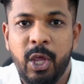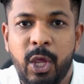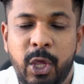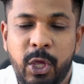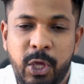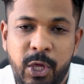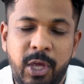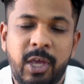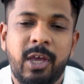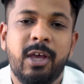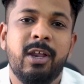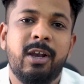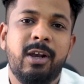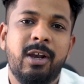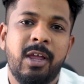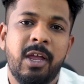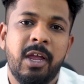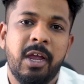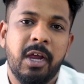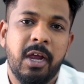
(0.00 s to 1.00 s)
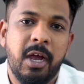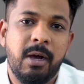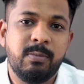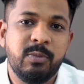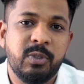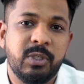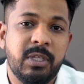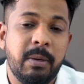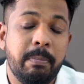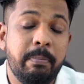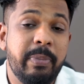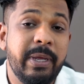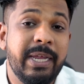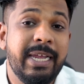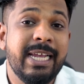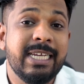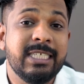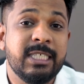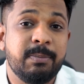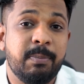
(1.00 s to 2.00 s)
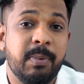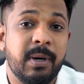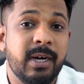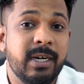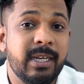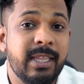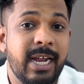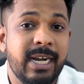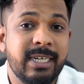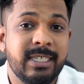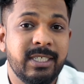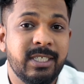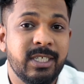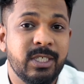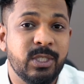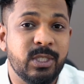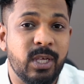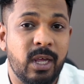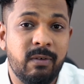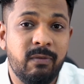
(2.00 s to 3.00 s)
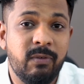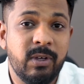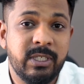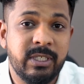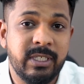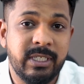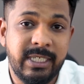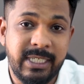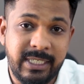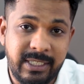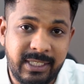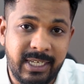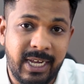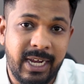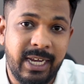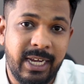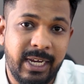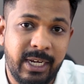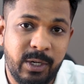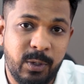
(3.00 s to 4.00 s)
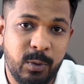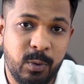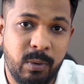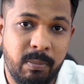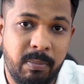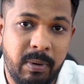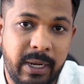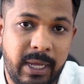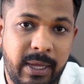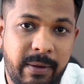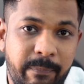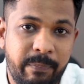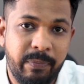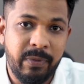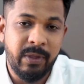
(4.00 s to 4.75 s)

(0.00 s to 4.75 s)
Here comes the biggest part, that is a service design into play.